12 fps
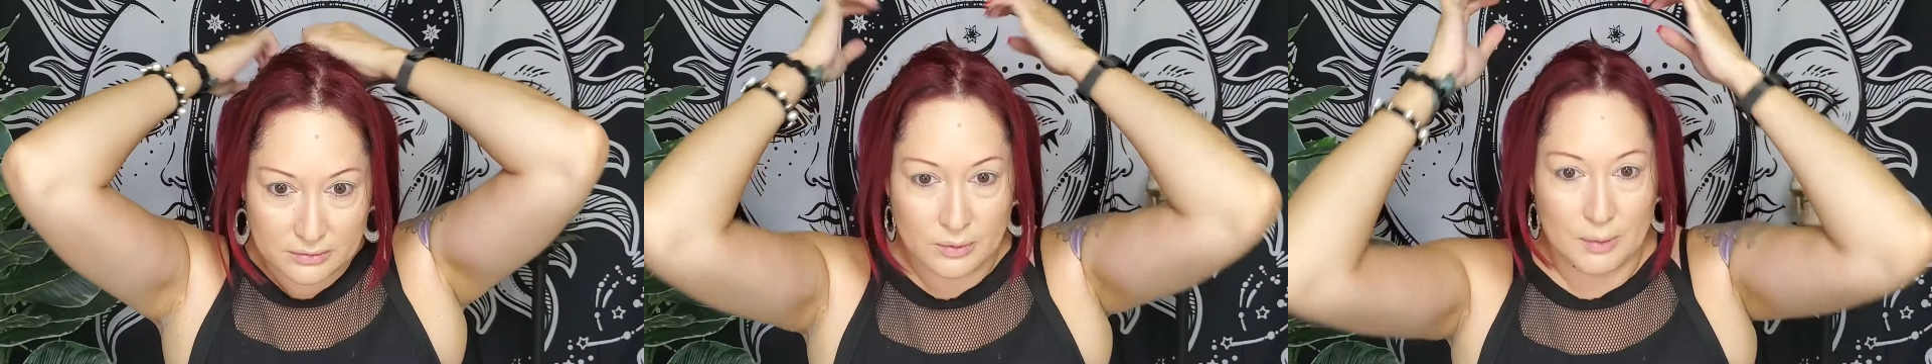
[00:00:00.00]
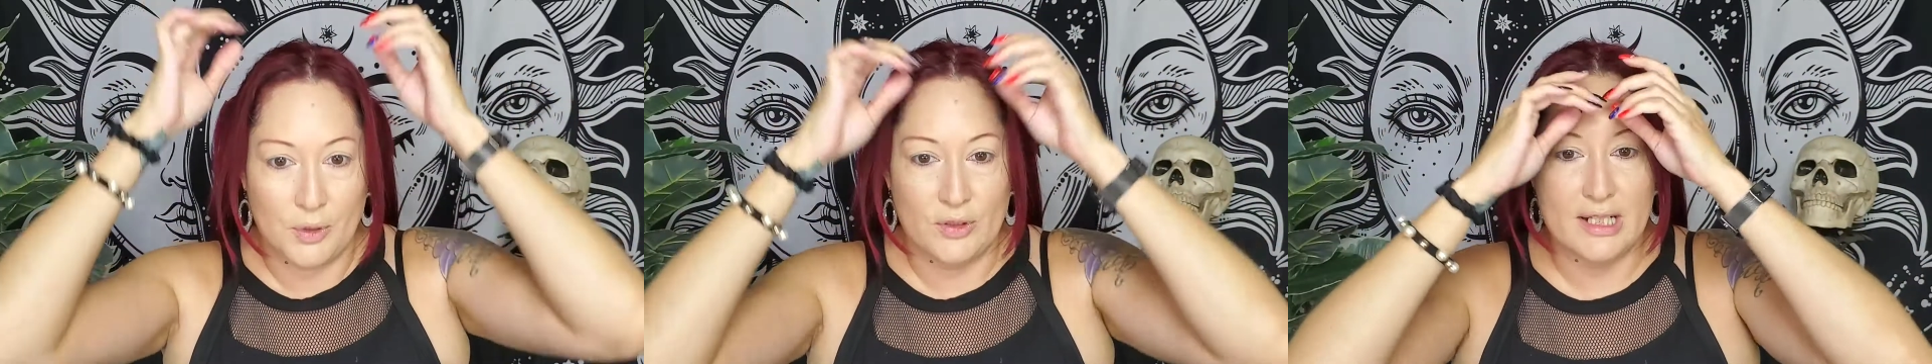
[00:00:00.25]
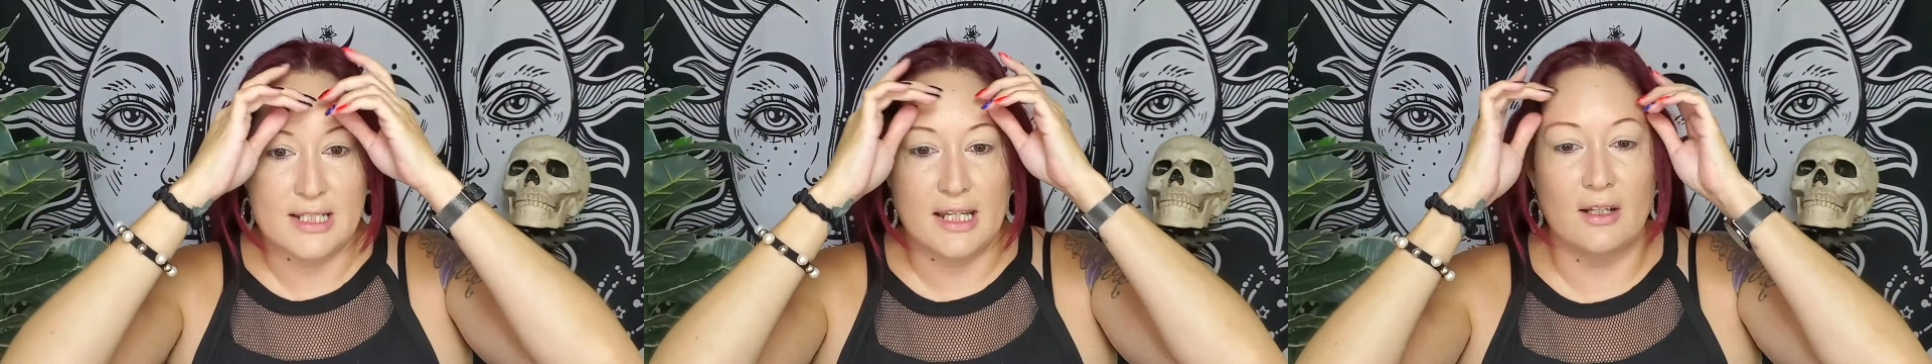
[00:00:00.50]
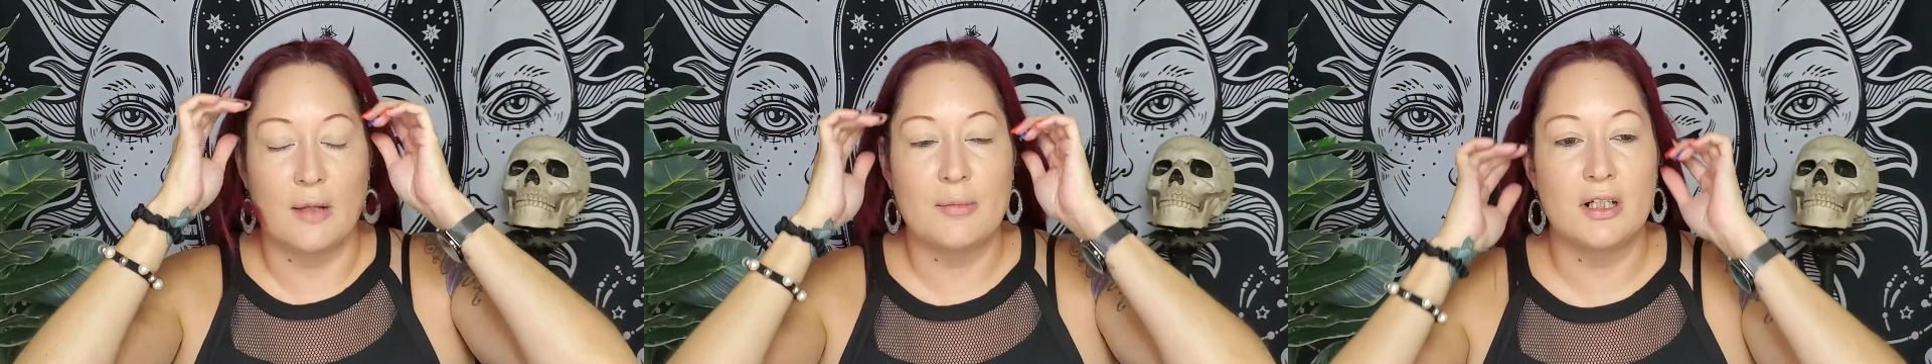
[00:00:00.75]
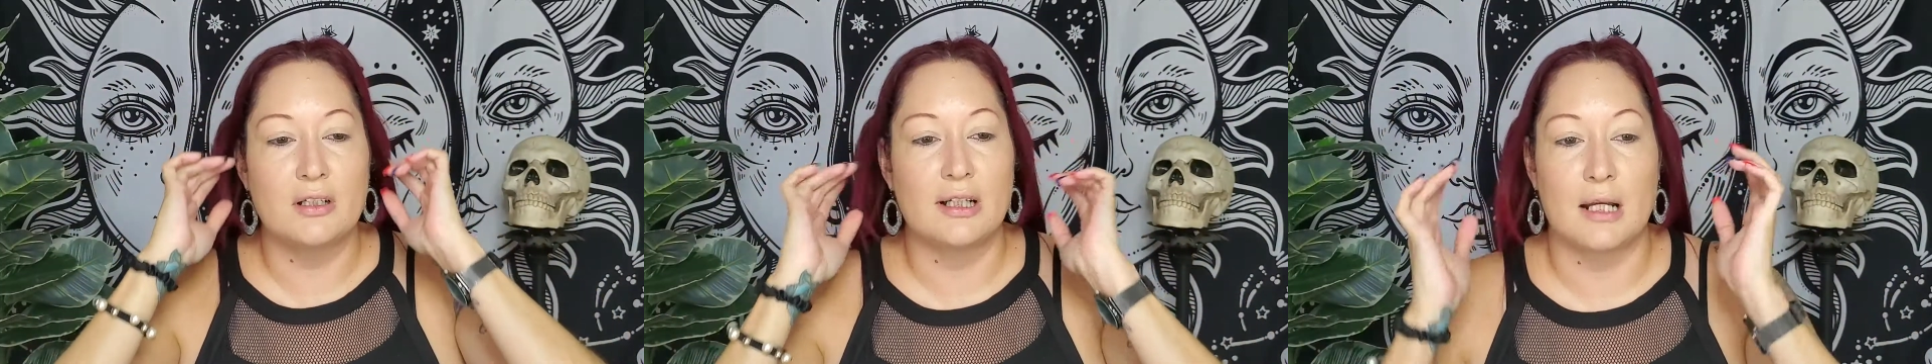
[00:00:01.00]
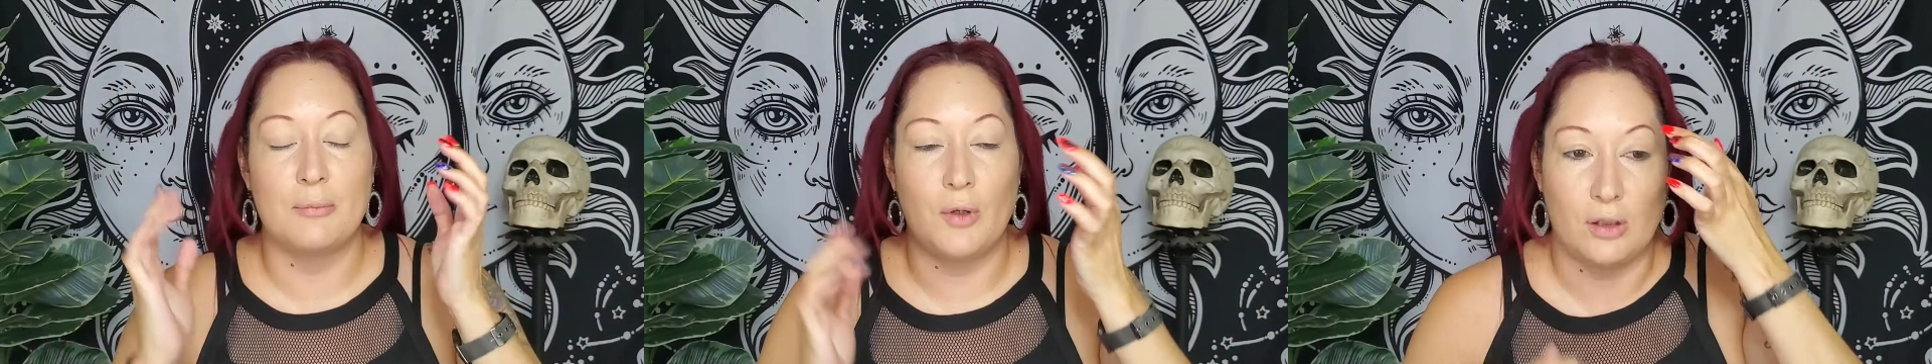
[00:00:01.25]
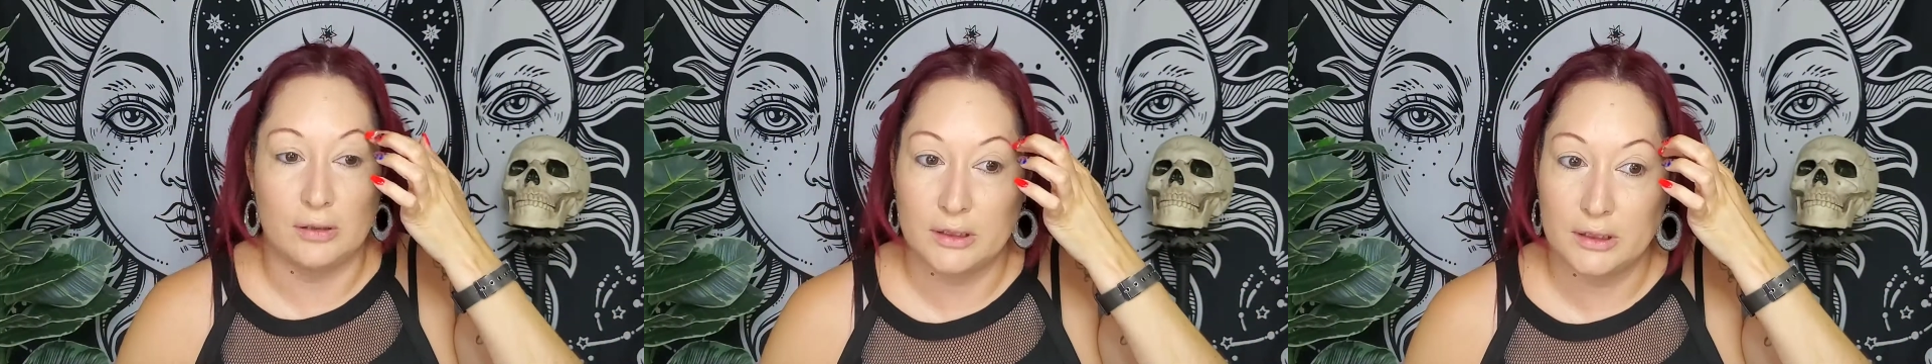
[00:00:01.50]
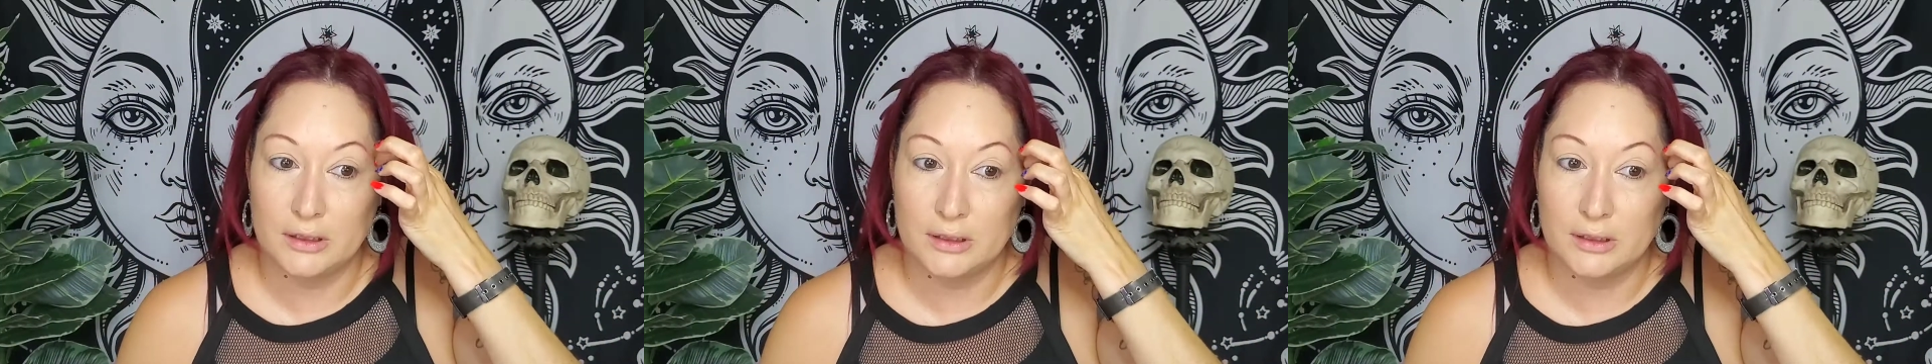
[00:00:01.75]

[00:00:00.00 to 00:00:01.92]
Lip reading: ponytail, I'm gonna look like I'm bald.